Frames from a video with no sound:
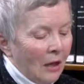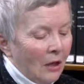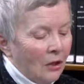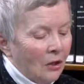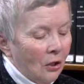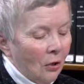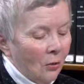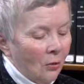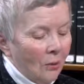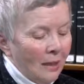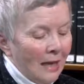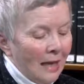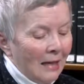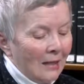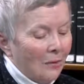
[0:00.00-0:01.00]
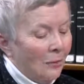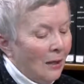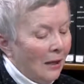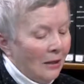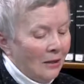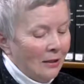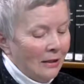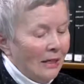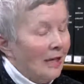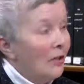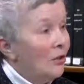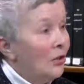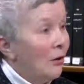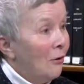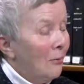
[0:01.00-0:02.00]
So, yes, we
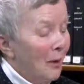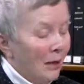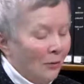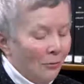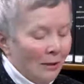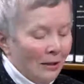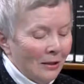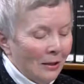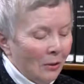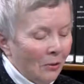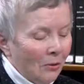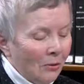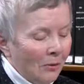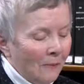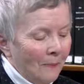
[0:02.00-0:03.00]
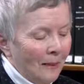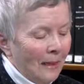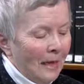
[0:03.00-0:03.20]
understand gerrymandering is local.